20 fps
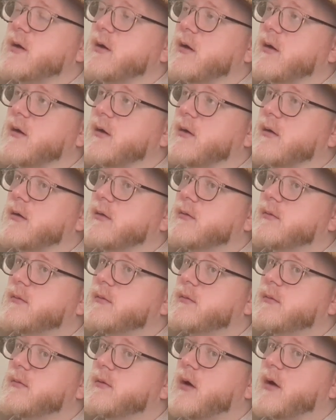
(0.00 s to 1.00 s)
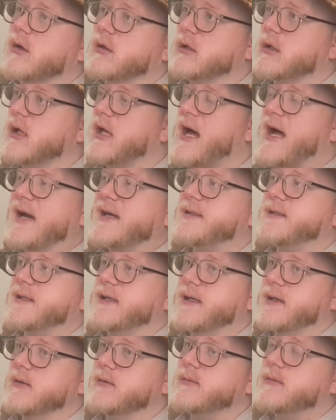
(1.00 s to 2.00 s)
we are locked
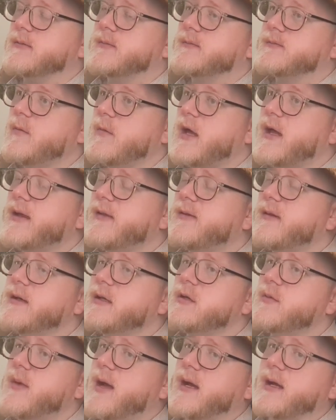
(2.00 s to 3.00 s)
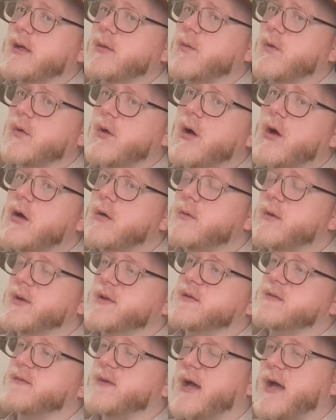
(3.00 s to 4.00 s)
in. I think humanity will
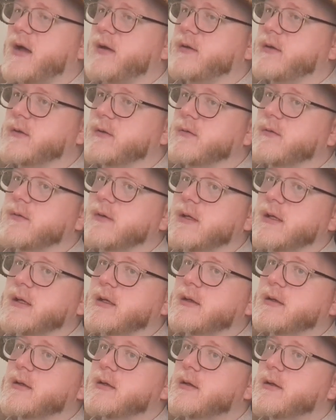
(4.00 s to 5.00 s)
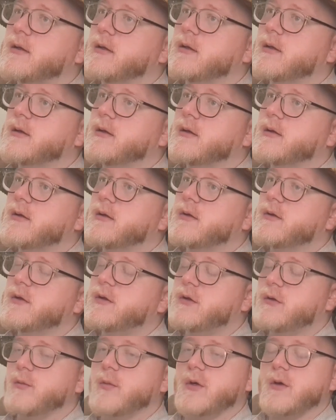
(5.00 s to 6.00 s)
always value the
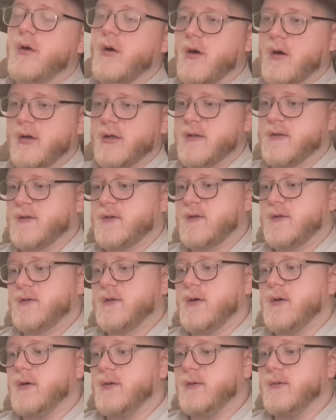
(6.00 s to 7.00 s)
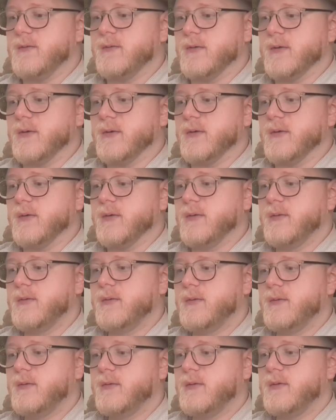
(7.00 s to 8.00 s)
human artist over
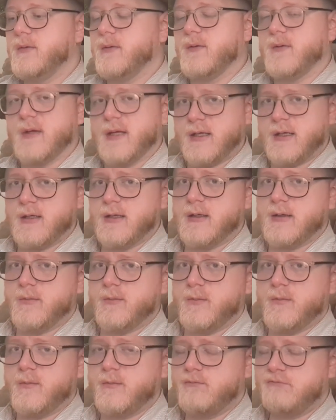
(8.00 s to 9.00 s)
the